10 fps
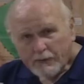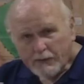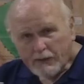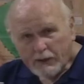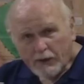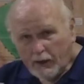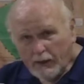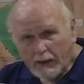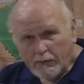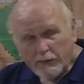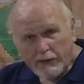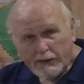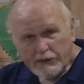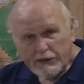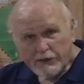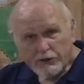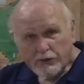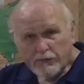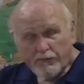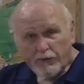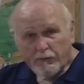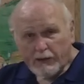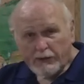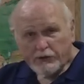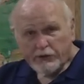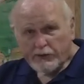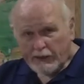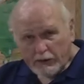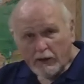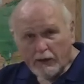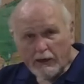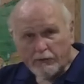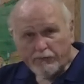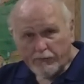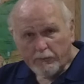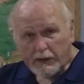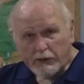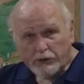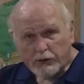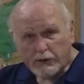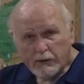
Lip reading: They call out when they see a certain formation, they call out a formation.